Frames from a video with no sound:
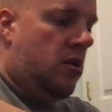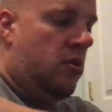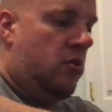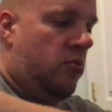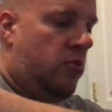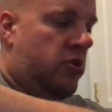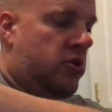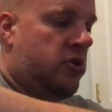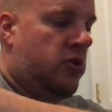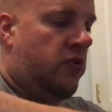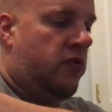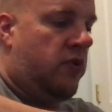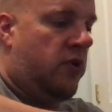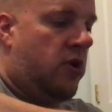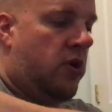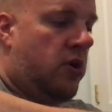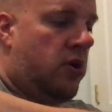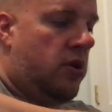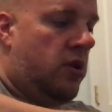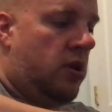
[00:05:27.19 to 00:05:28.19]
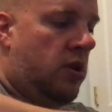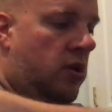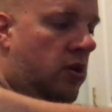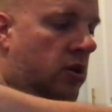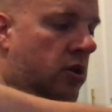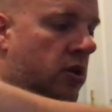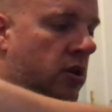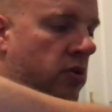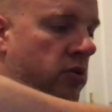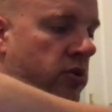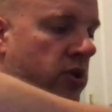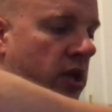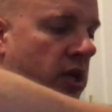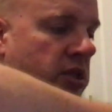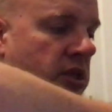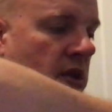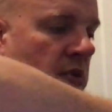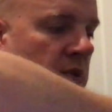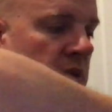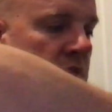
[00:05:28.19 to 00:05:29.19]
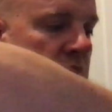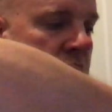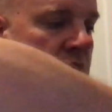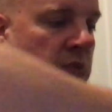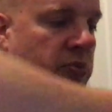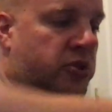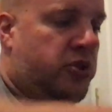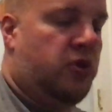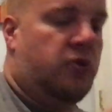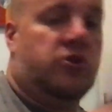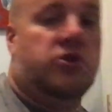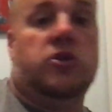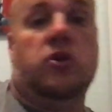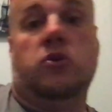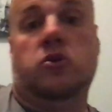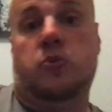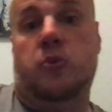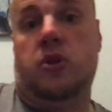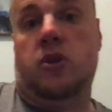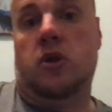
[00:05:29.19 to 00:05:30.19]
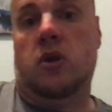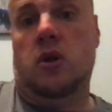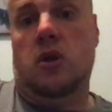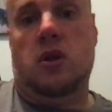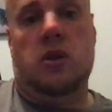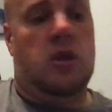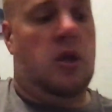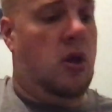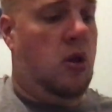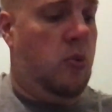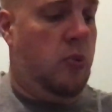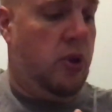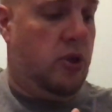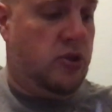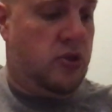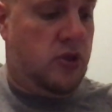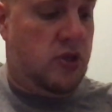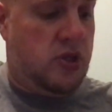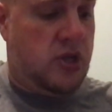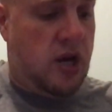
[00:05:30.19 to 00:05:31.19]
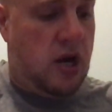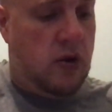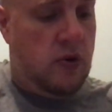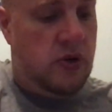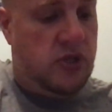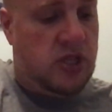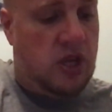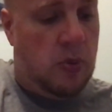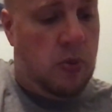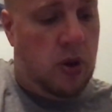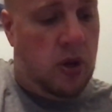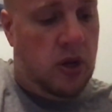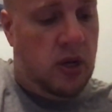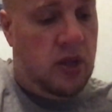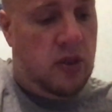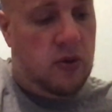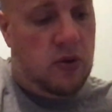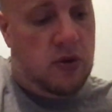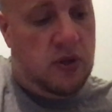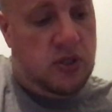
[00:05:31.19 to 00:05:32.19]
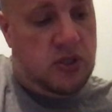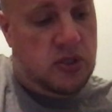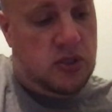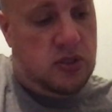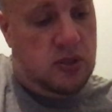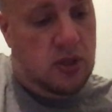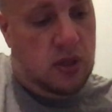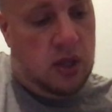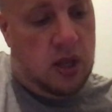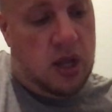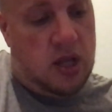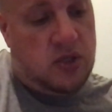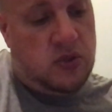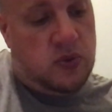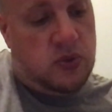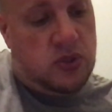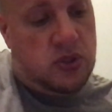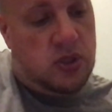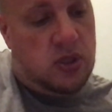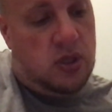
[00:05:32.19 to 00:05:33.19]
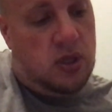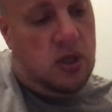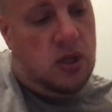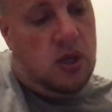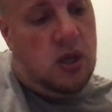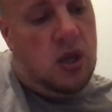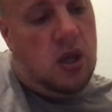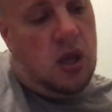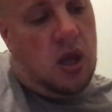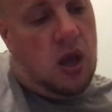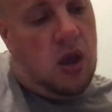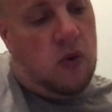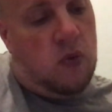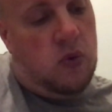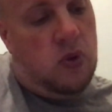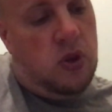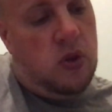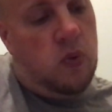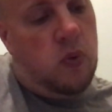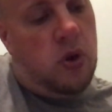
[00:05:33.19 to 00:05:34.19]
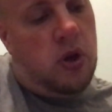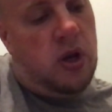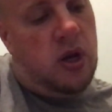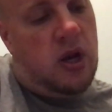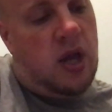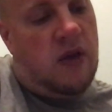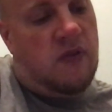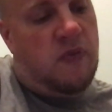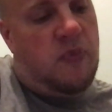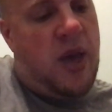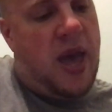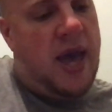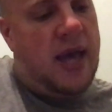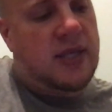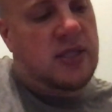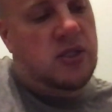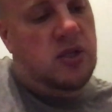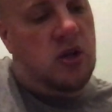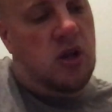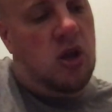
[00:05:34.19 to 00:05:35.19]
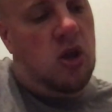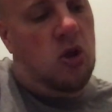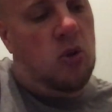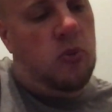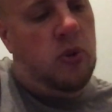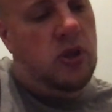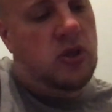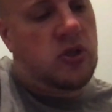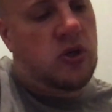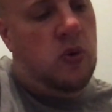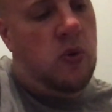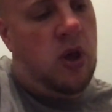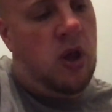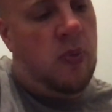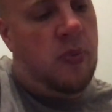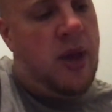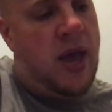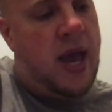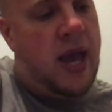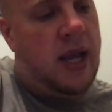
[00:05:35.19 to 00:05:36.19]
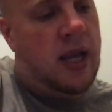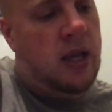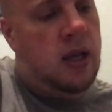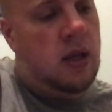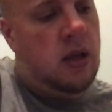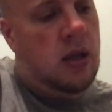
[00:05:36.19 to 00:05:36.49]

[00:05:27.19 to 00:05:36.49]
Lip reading: So far, looking at those lots, I'm so stoked with the Hellblazer. And the entire reason I bought either of these lots was I really wanted. I've passed on the Hellblazer a while back.